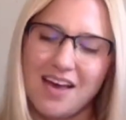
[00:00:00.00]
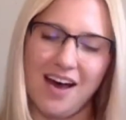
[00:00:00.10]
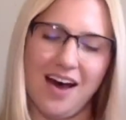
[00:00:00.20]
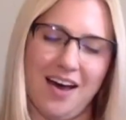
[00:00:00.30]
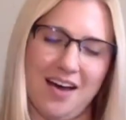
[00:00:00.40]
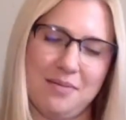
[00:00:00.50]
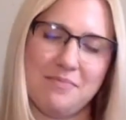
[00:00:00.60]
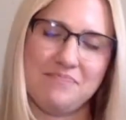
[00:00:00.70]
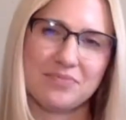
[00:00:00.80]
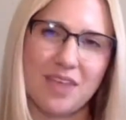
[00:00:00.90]

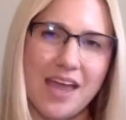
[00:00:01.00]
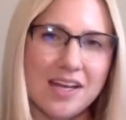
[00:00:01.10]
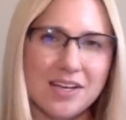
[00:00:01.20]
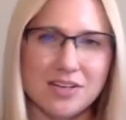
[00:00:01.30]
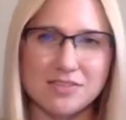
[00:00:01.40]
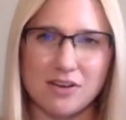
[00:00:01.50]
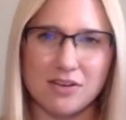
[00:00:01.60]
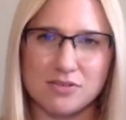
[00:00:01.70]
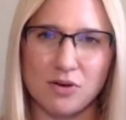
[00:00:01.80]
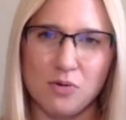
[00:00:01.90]
Um, and it could start
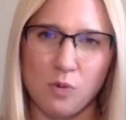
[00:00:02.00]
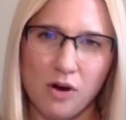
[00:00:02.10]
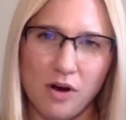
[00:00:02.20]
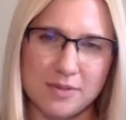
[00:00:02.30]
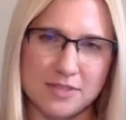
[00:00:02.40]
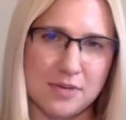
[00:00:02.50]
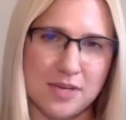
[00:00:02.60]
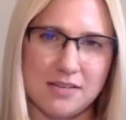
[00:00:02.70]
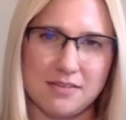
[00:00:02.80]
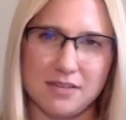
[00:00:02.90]
this whole war
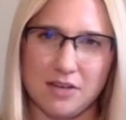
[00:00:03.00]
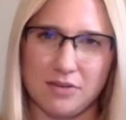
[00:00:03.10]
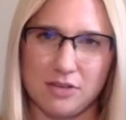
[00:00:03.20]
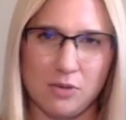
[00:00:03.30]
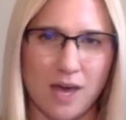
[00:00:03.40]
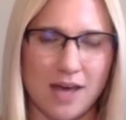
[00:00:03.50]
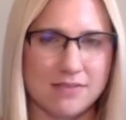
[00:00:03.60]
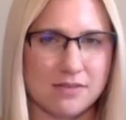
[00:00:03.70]
between, you know, the U.S.